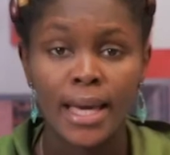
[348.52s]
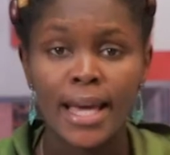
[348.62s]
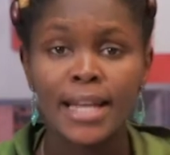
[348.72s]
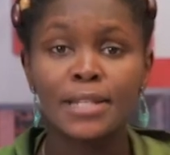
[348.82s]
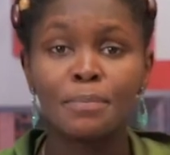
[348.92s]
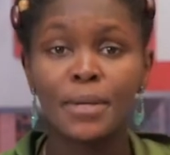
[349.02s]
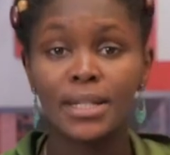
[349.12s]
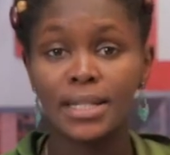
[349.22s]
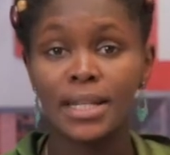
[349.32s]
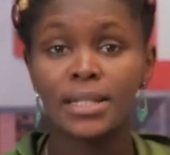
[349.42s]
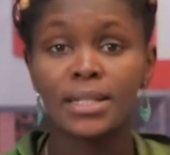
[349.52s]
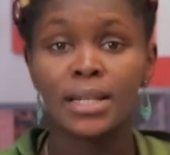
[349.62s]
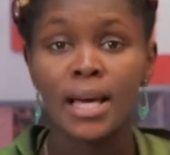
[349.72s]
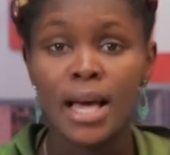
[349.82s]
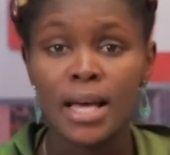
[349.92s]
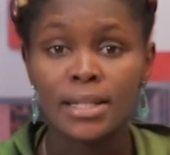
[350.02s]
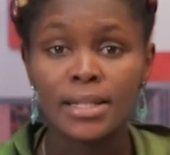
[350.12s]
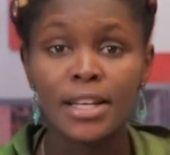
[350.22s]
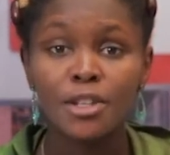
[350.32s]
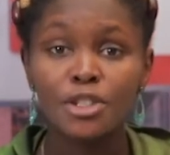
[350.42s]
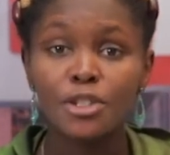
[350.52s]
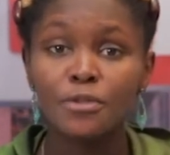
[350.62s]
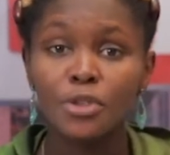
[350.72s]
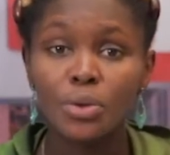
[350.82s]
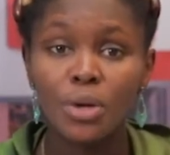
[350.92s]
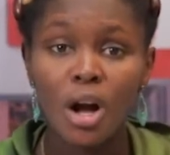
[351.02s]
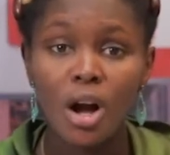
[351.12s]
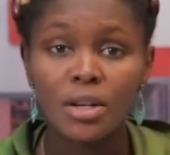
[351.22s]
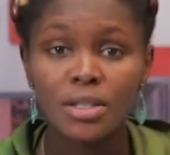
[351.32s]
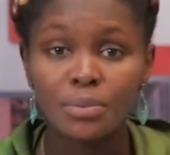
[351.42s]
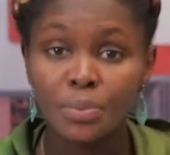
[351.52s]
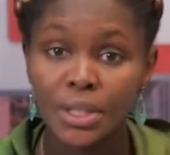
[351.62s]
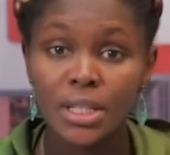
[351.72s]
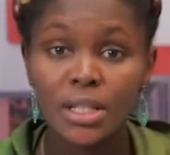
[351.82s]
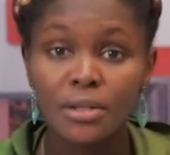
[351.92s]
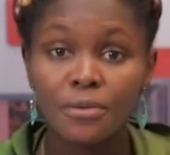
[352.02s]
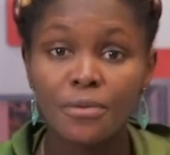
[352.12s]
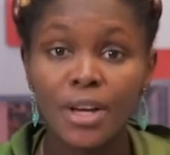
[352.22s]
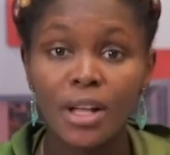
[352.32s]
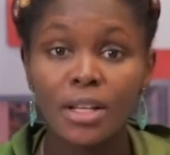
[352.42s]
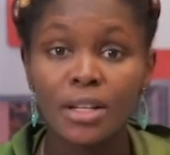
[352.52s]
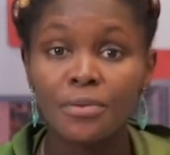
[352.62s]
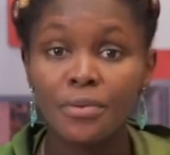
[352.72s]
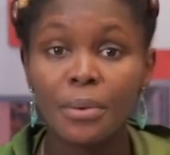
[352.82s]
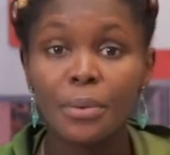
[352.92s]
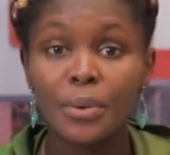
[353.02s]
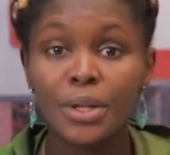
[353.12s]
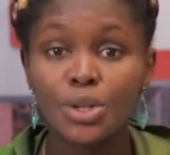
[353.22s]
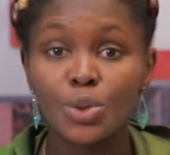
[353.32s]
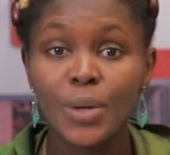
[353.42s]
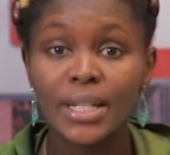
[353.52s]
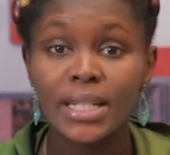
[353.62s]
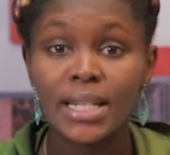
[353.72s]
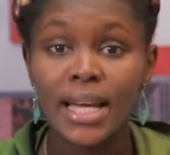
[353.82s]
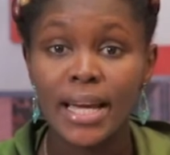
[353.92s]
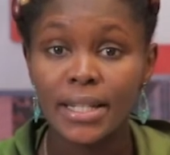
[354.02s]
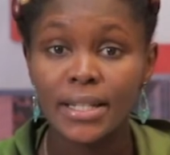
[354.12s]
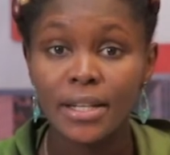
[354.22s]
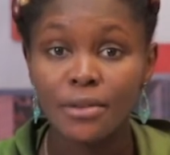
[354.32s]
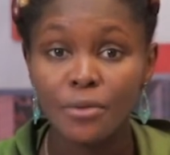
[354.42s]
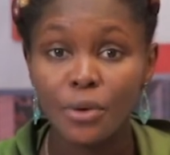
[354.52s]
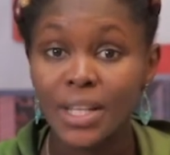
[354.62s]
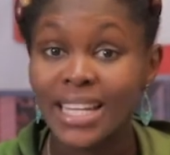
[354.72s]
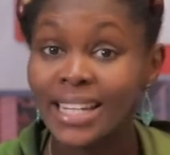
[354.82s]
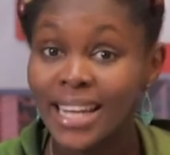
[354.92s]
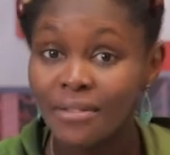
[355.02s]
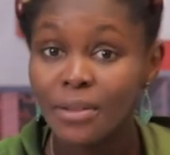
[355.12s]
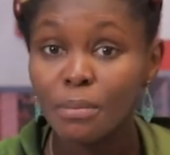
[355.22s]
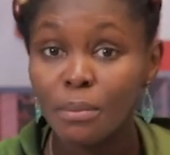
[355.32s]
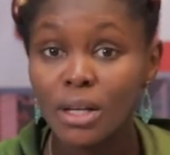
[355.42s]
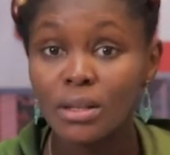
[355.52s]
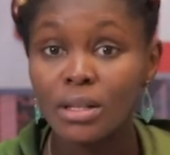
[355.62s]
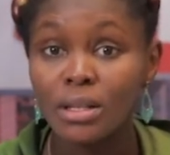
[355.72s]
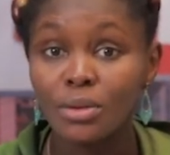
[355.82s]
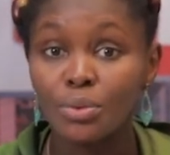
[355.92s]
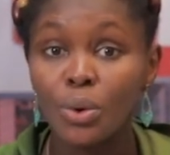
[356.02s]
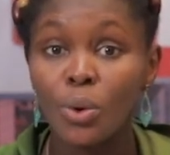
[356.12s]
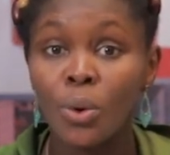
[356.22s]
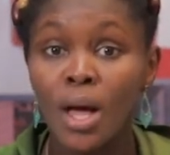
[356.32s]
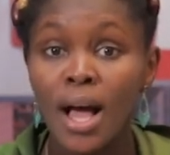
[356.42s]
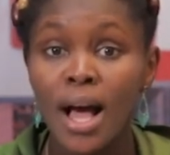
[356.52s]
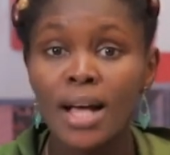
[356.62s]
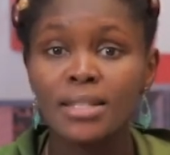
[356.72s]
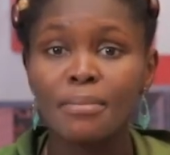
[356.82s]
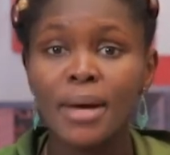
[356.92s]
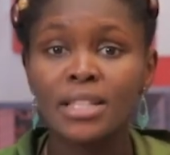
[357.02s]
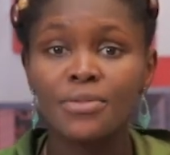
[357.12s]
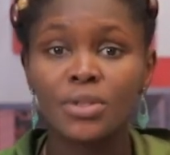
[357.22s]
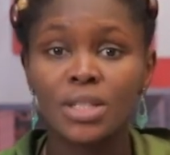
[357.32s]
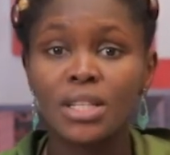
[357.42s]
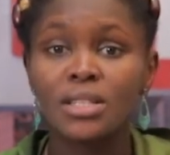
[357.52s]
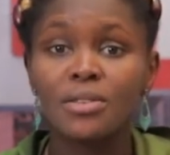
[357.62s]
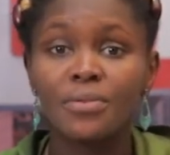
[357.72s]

And in business, sales of new cars in Britain fell in February 2018 for the 11th month in a row as demand for diesel